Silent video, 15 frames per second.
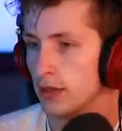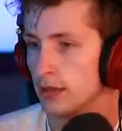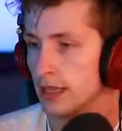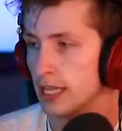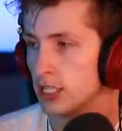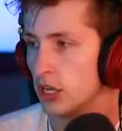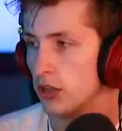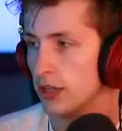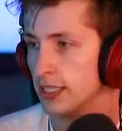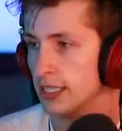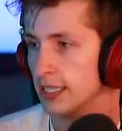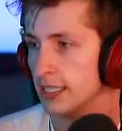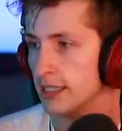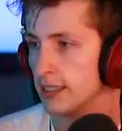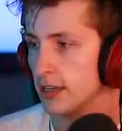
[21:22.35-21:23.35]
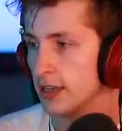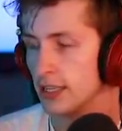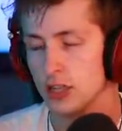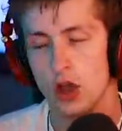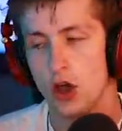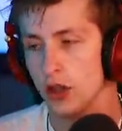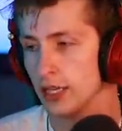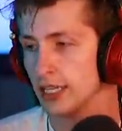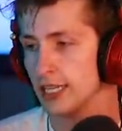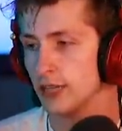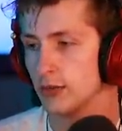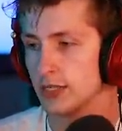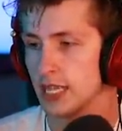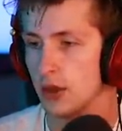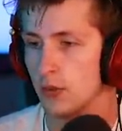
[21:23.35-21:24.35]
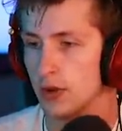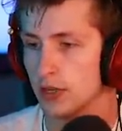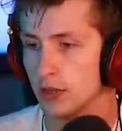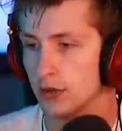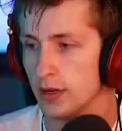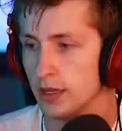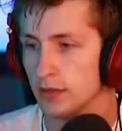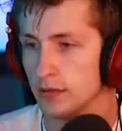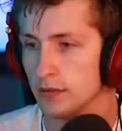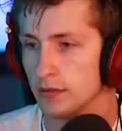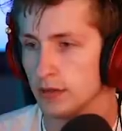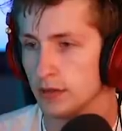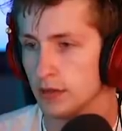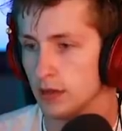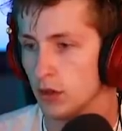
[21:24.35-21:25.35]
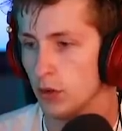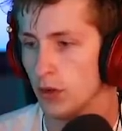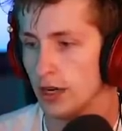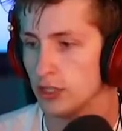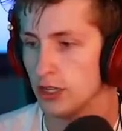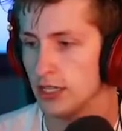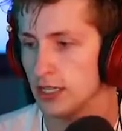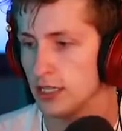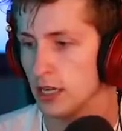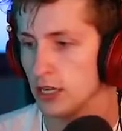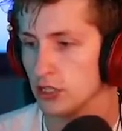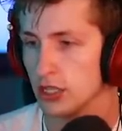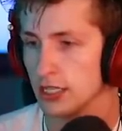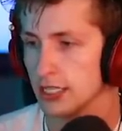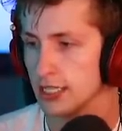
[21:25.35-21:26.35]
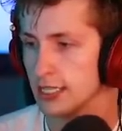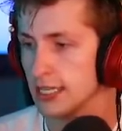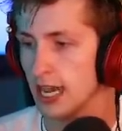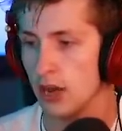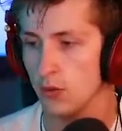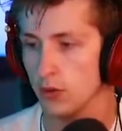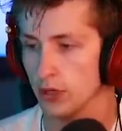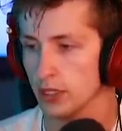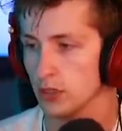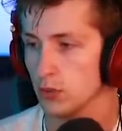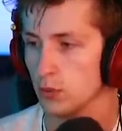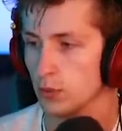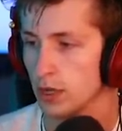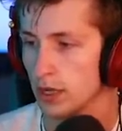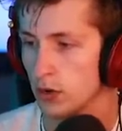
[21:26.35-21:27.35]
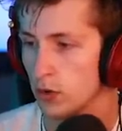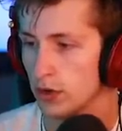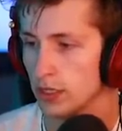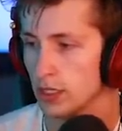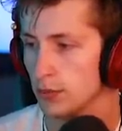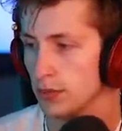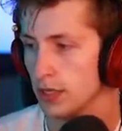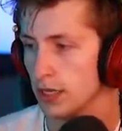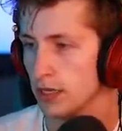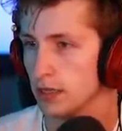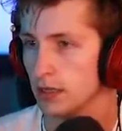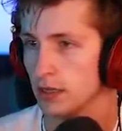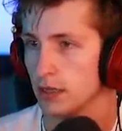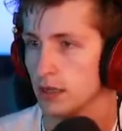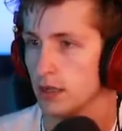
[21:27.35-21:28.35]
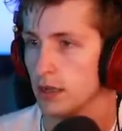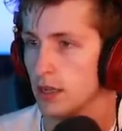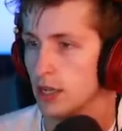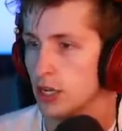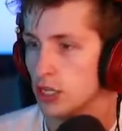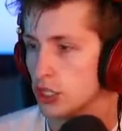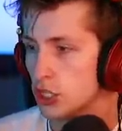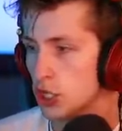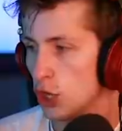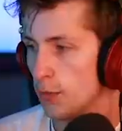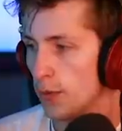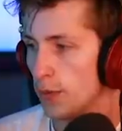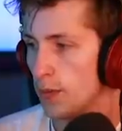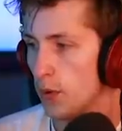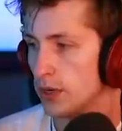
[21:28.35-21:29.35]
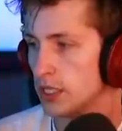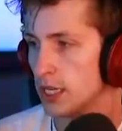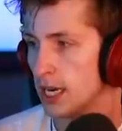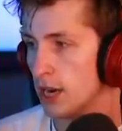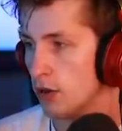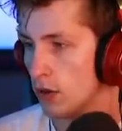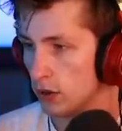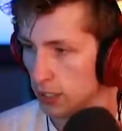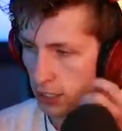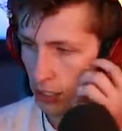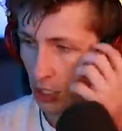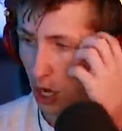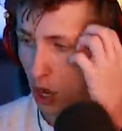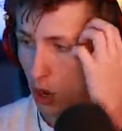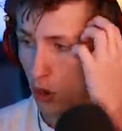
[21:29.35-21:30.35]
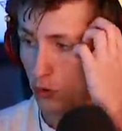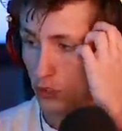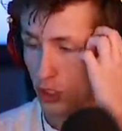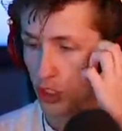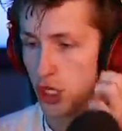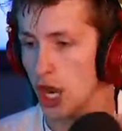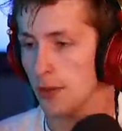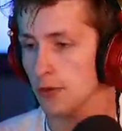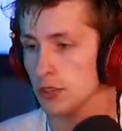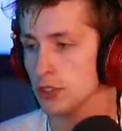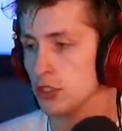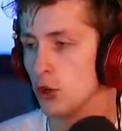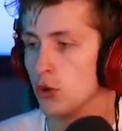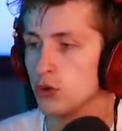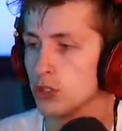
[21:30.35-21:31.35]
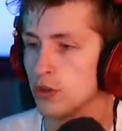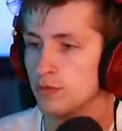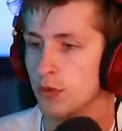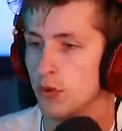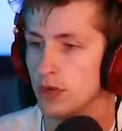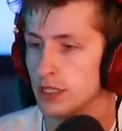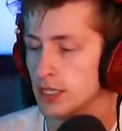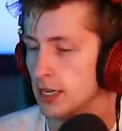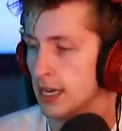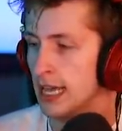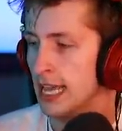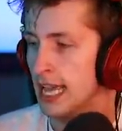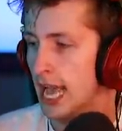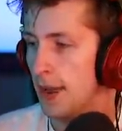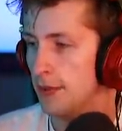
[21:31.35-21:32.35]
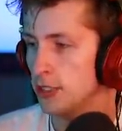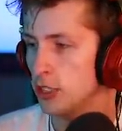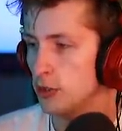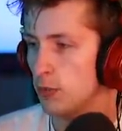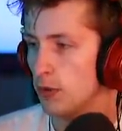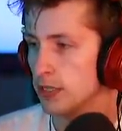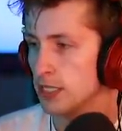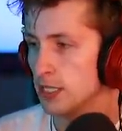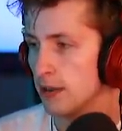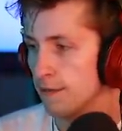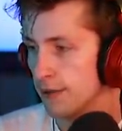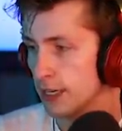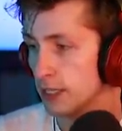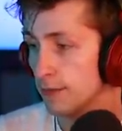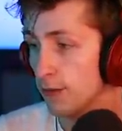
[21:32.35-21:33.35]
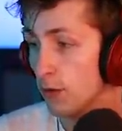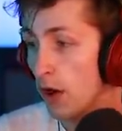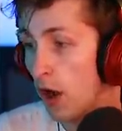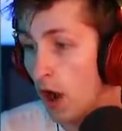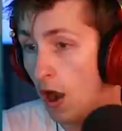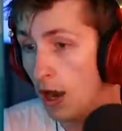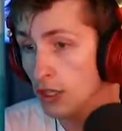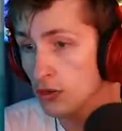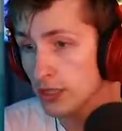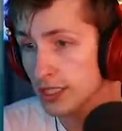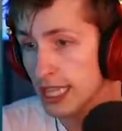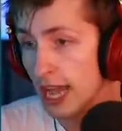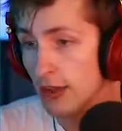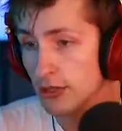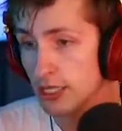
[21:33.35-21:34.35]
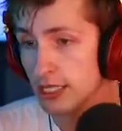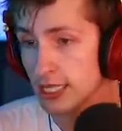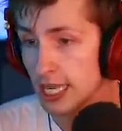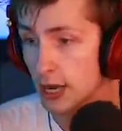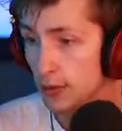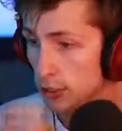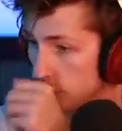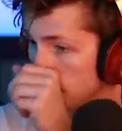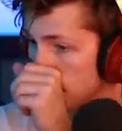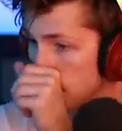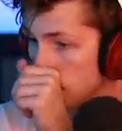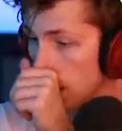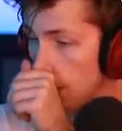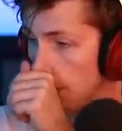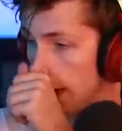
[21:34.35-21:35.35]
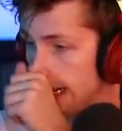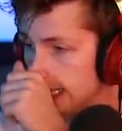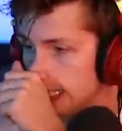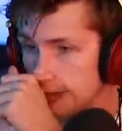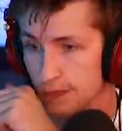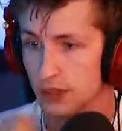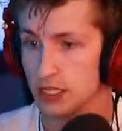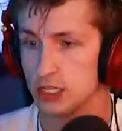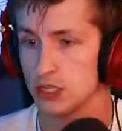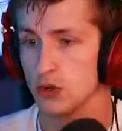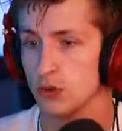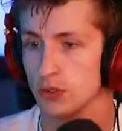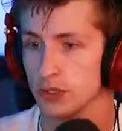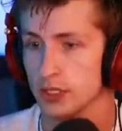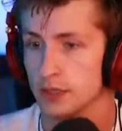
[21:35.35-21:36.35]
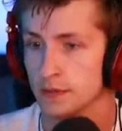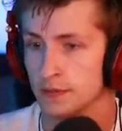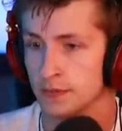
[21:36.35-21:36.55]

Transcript: That's all I needed. That's all I needed was that one crit. Oh, I tried to dodge that. Did not work according to plan. Super poison arrow. Let's go. Double dose of poison. How much does poison affect him for? 100,000 damage. That's so much. That's so good.